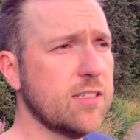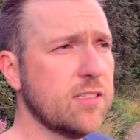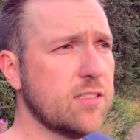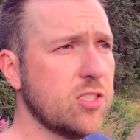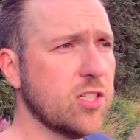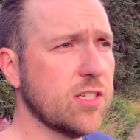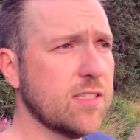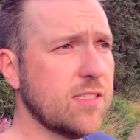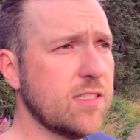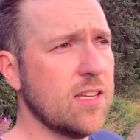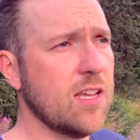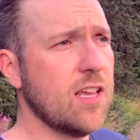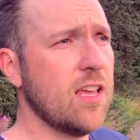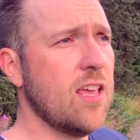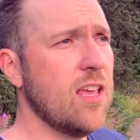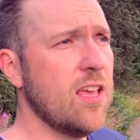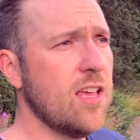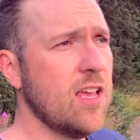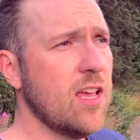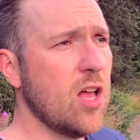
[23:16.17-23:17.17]
Just
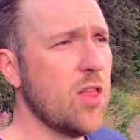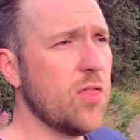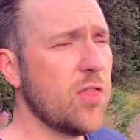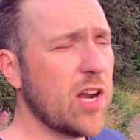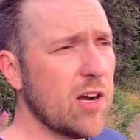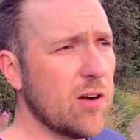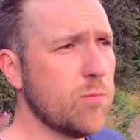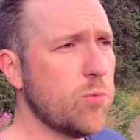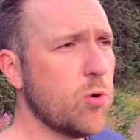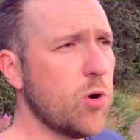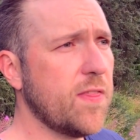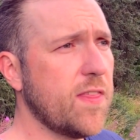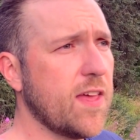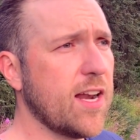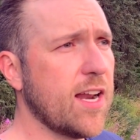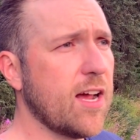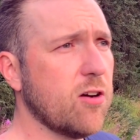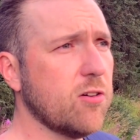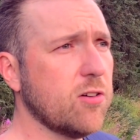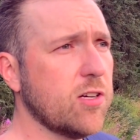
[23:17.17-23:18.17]
thought I would point
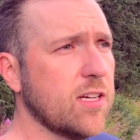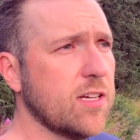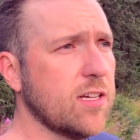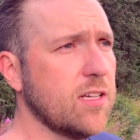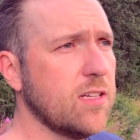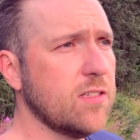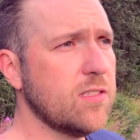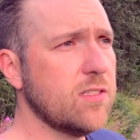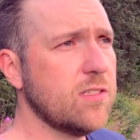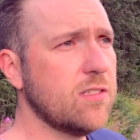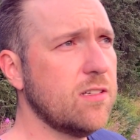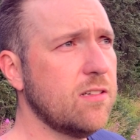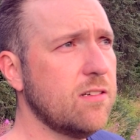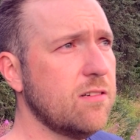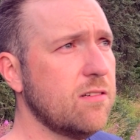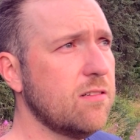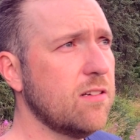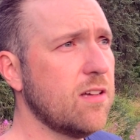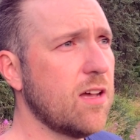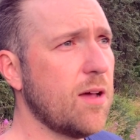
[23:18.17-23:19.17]
that out, because
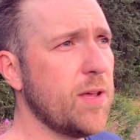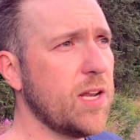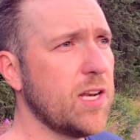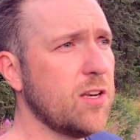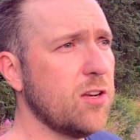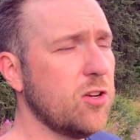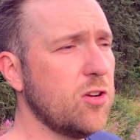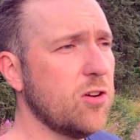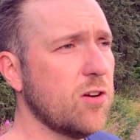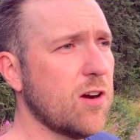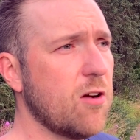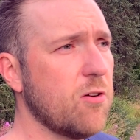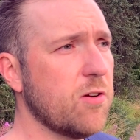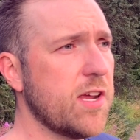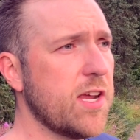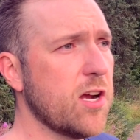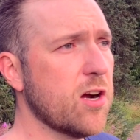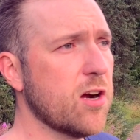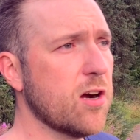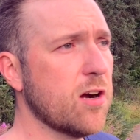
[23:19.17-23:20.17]
I mean, you're out
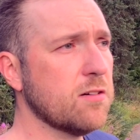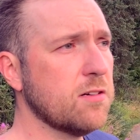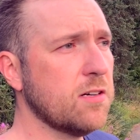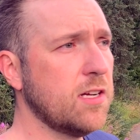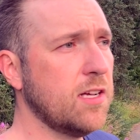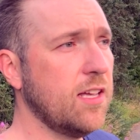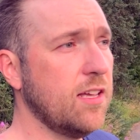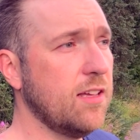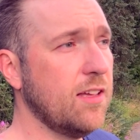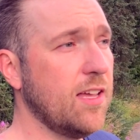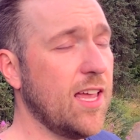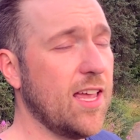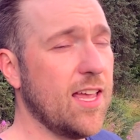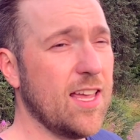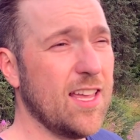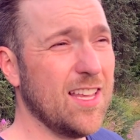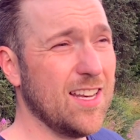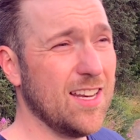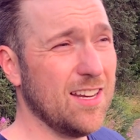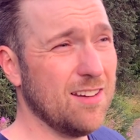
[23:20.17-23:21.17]
here
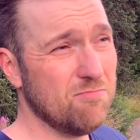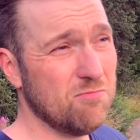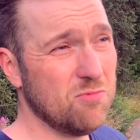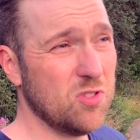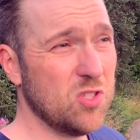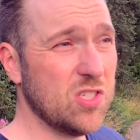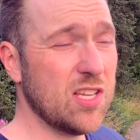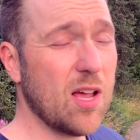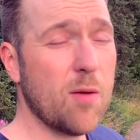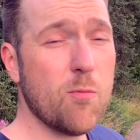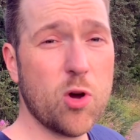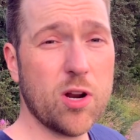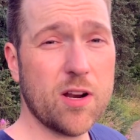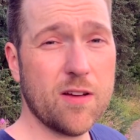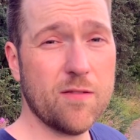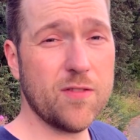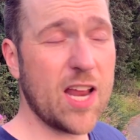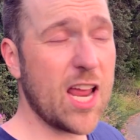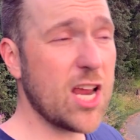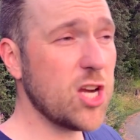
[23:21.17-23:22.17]
in somewhat
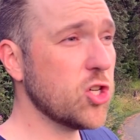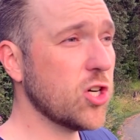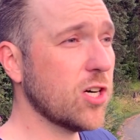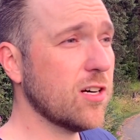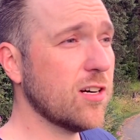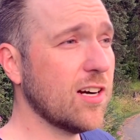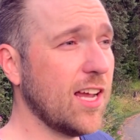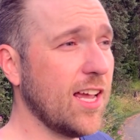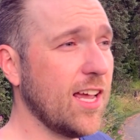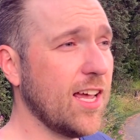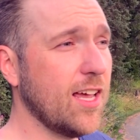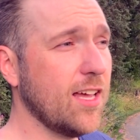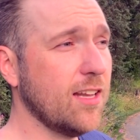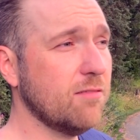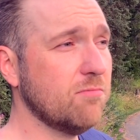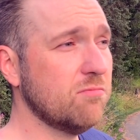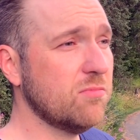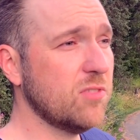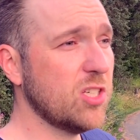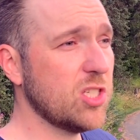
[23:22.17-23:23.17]
of nature, and
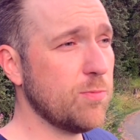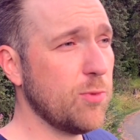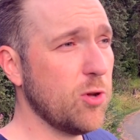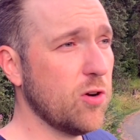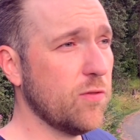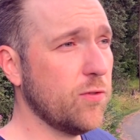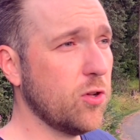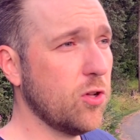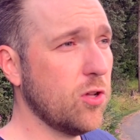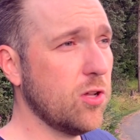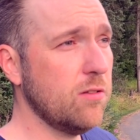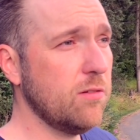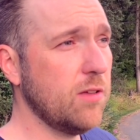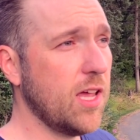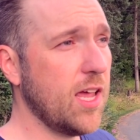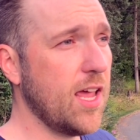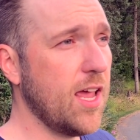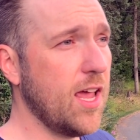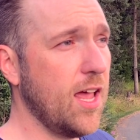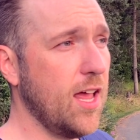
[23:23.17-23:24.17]
it's beautiful,
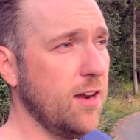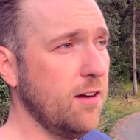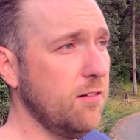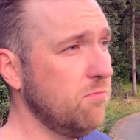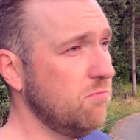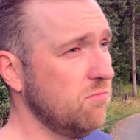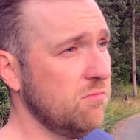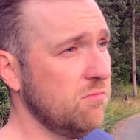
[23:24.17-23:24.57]
and